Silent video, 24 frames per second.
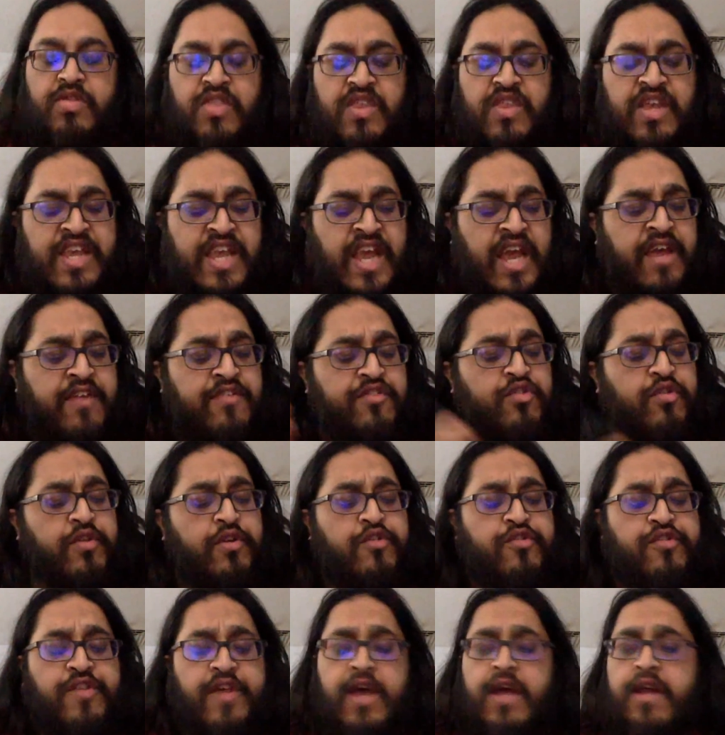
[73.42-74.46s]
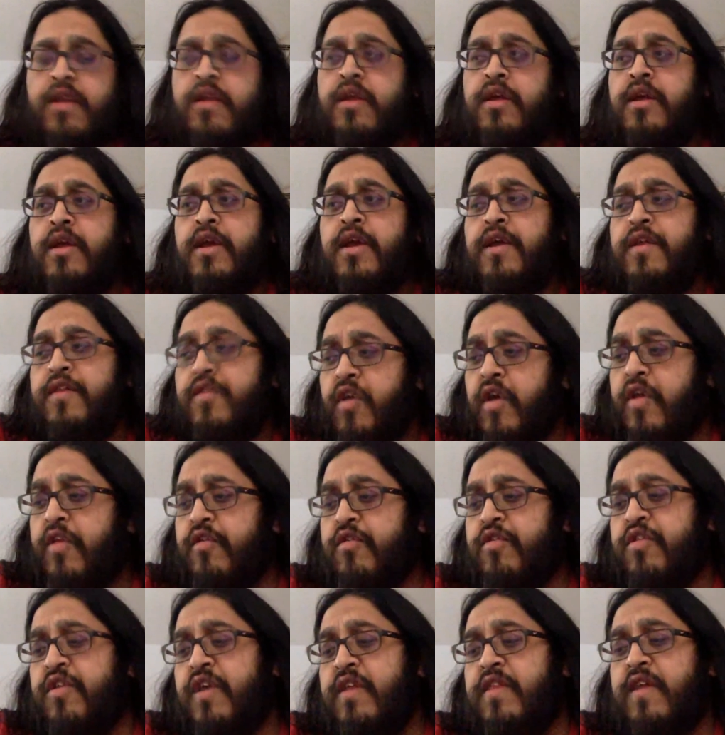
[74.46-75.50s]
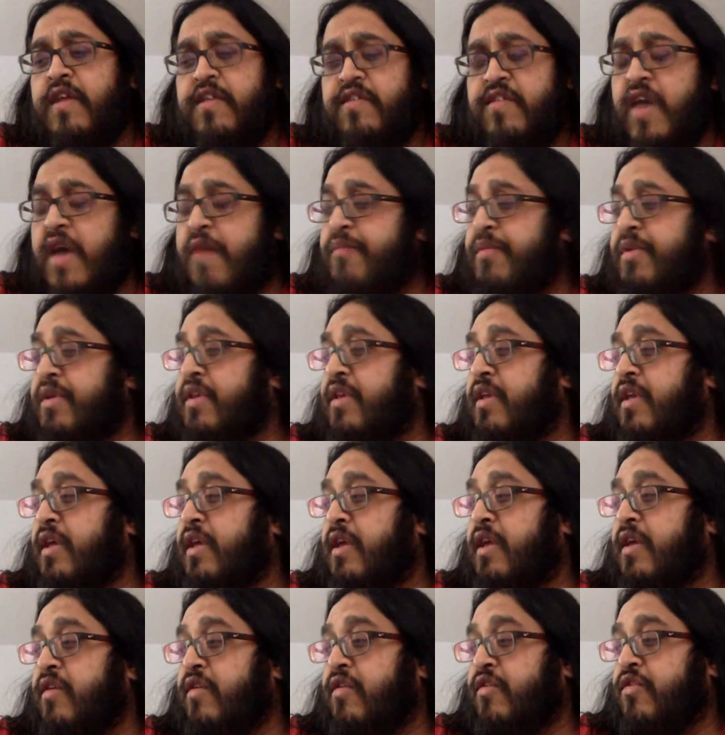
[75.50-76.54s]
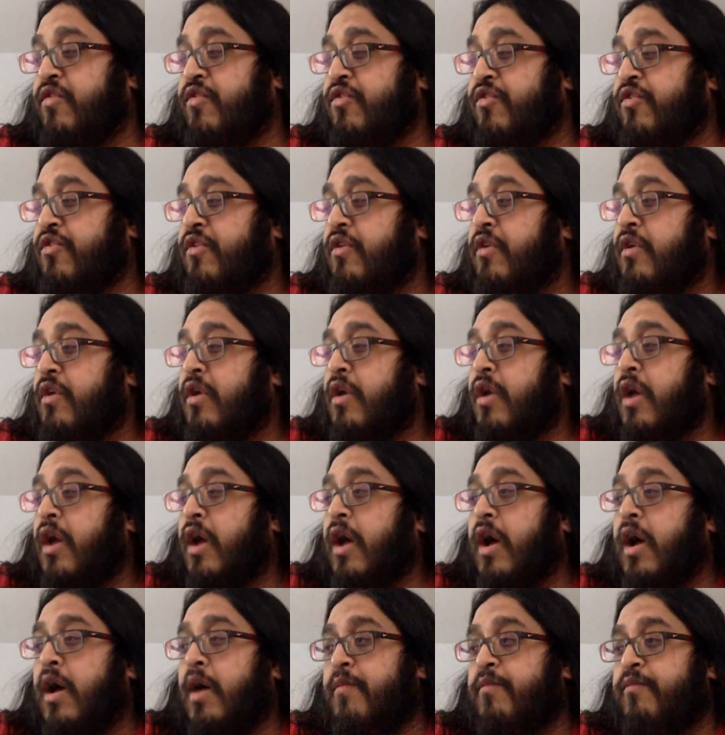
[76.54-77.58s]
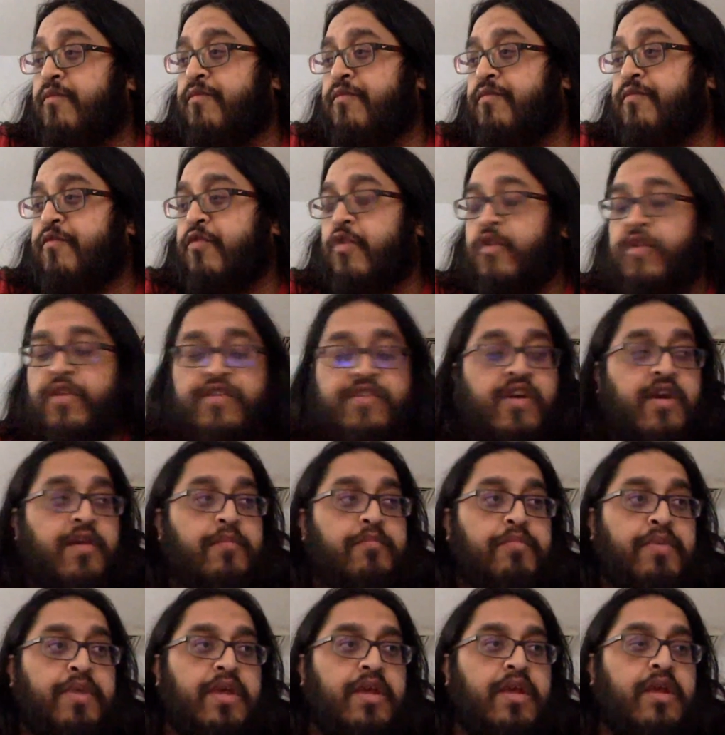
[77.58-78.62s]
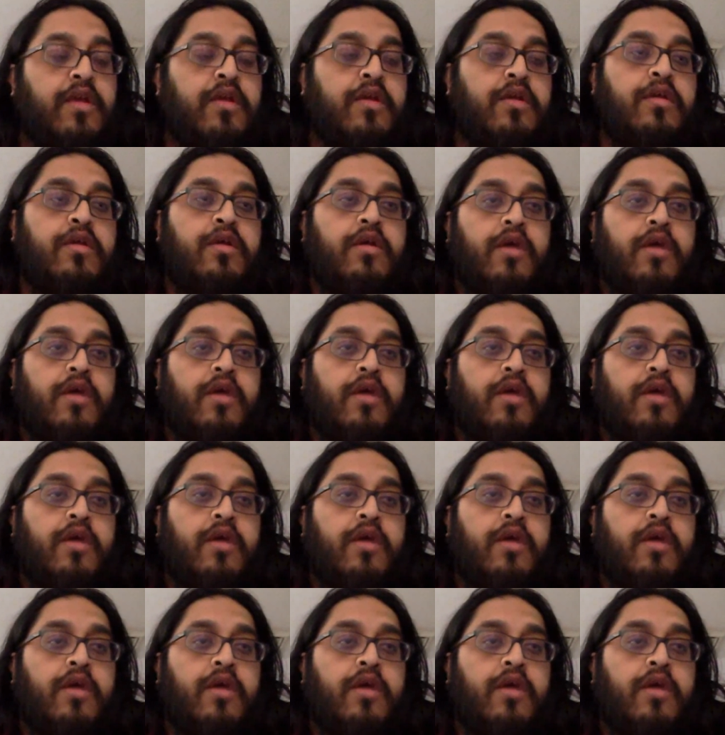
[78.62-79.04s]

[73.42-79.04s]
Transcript: yeah, so there's that. The other thing that's happened is, for the time being,